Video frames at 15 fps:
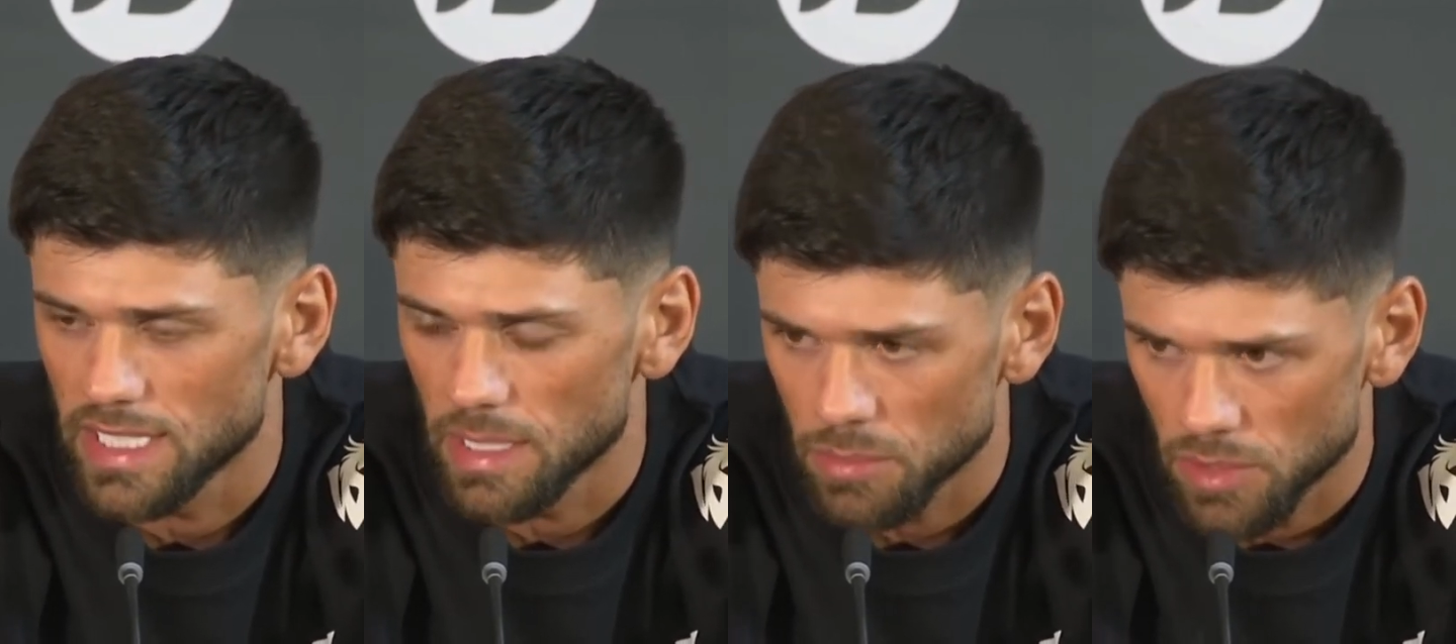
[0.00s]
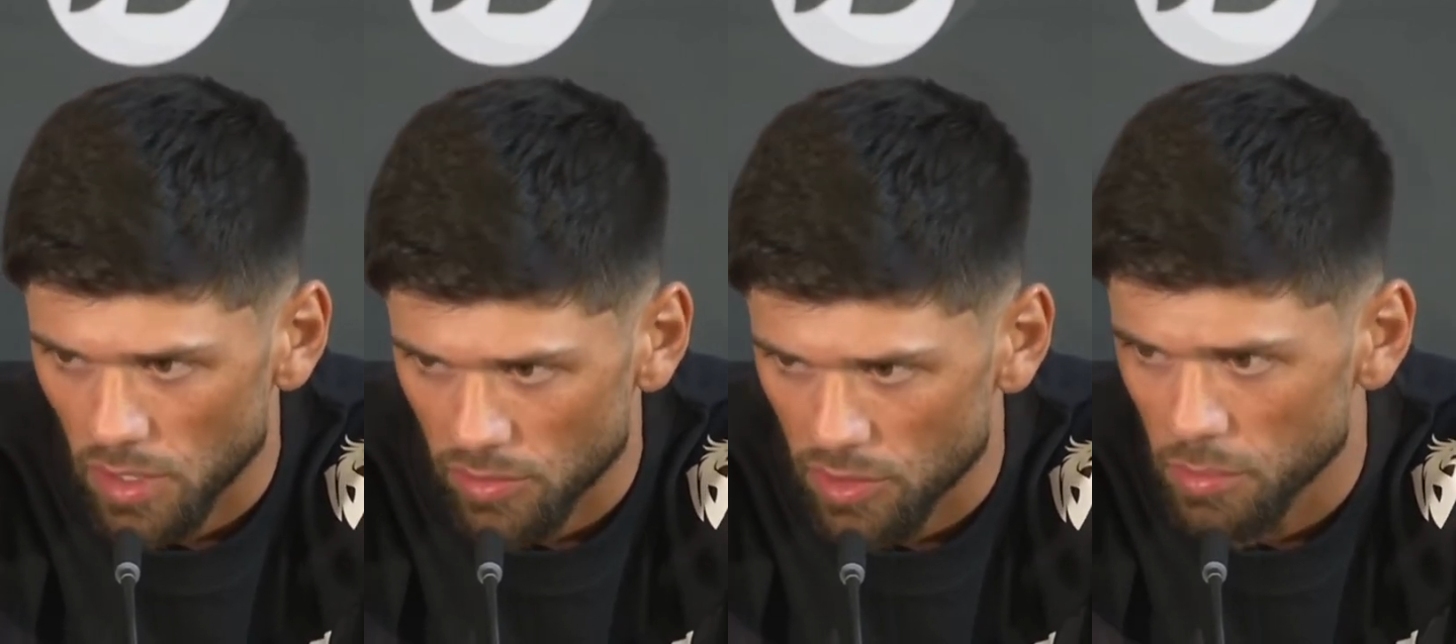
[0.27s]

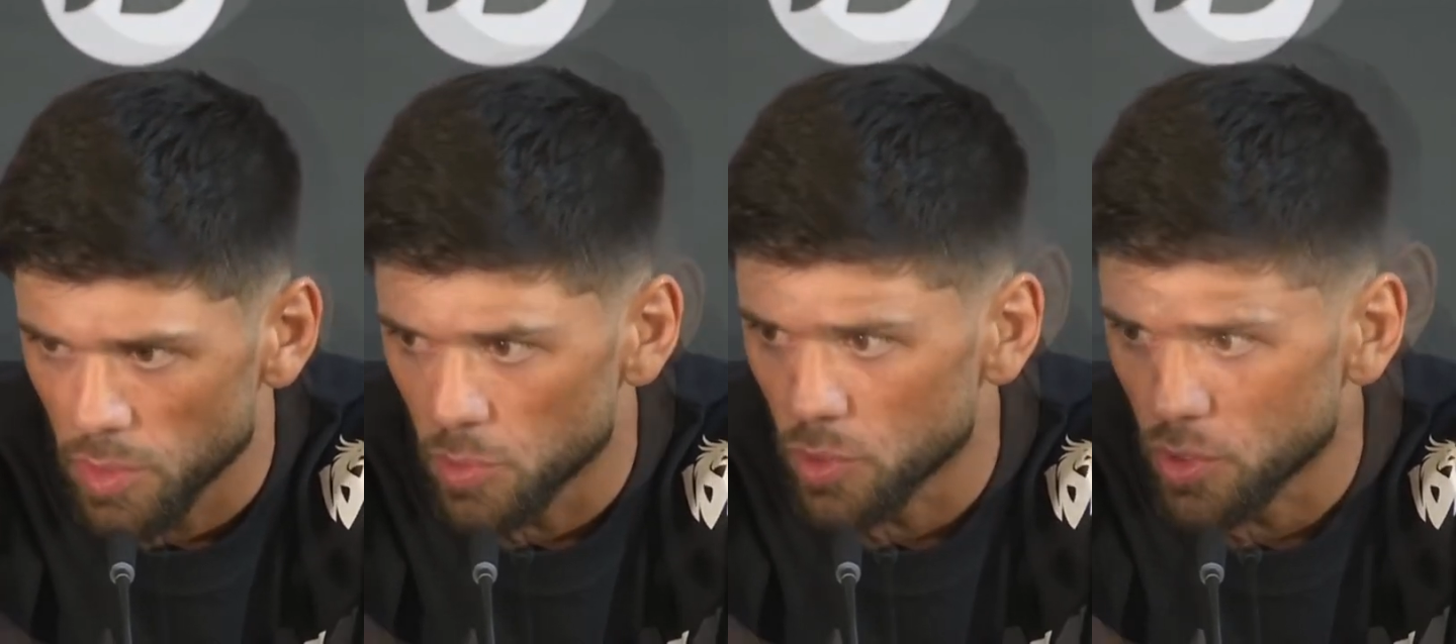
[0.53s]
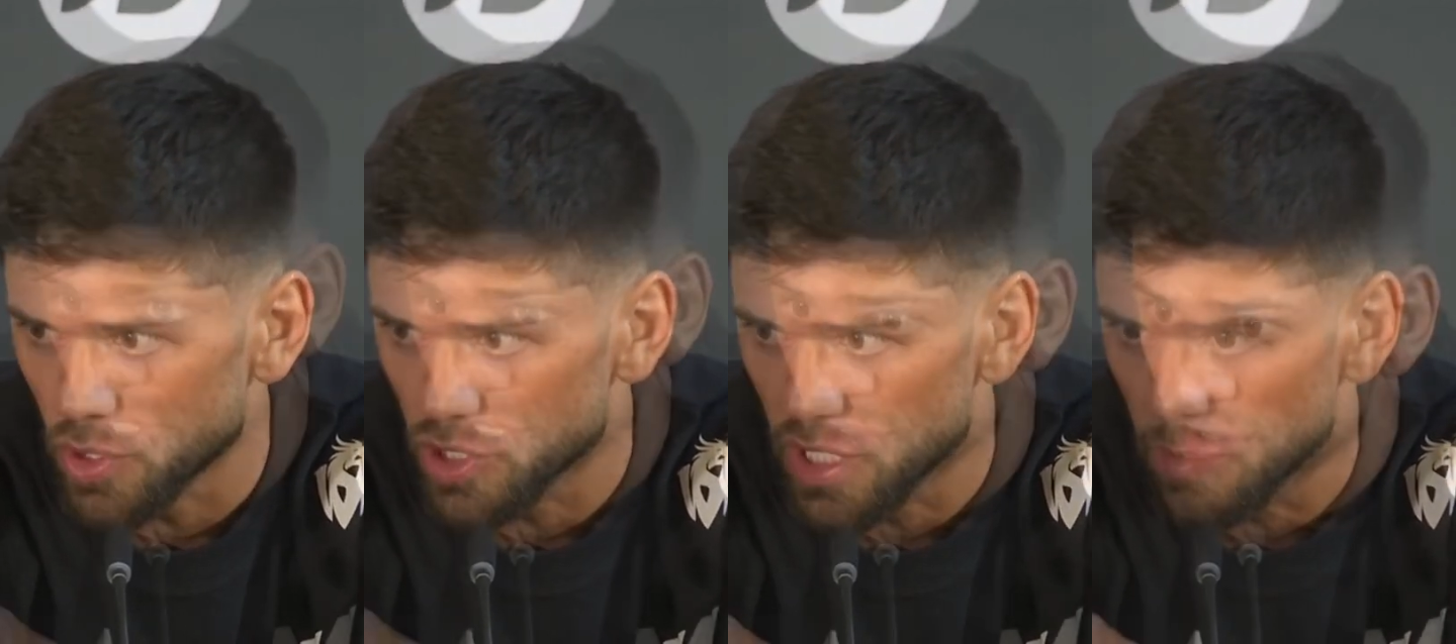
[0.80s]
tipped off to be
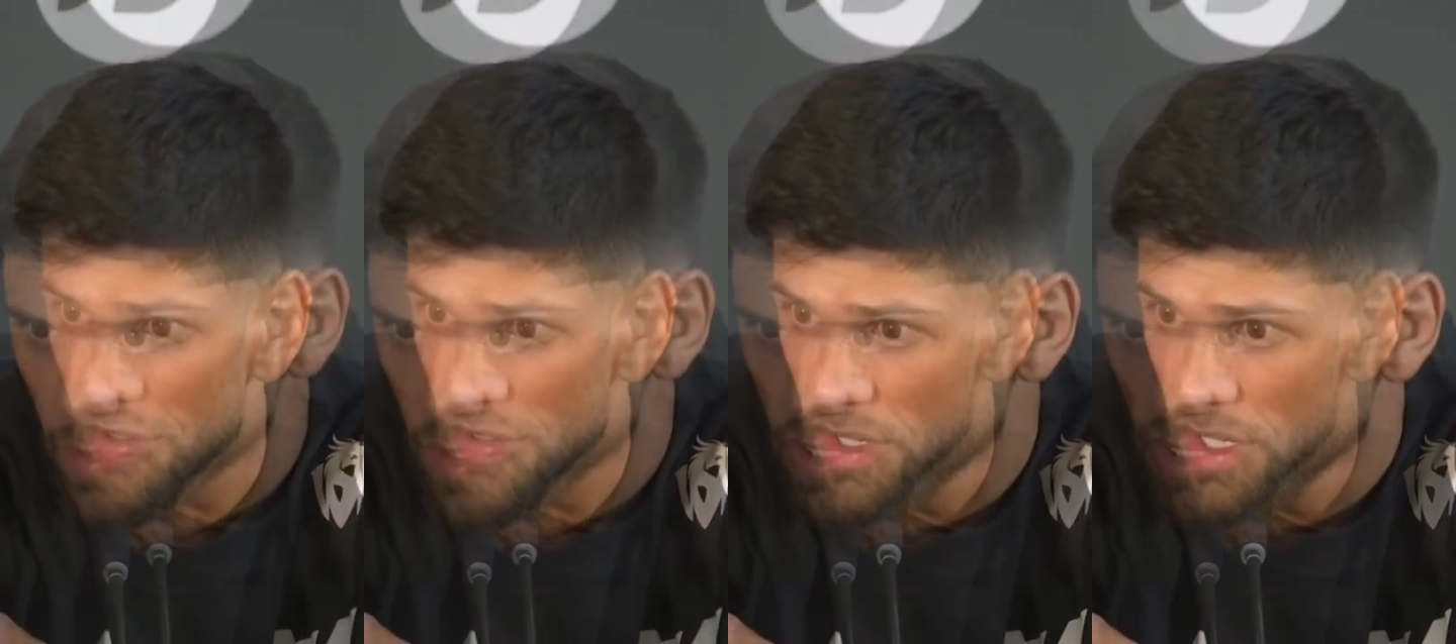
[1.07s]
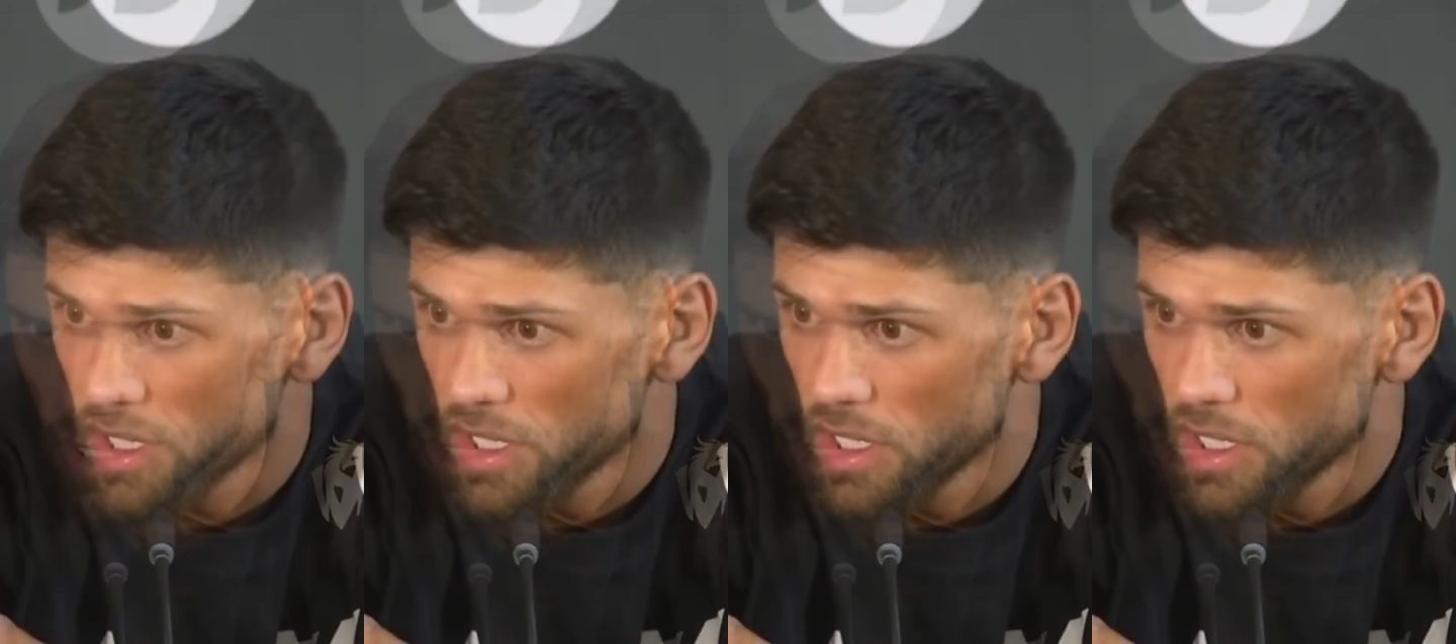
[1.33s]
world champions.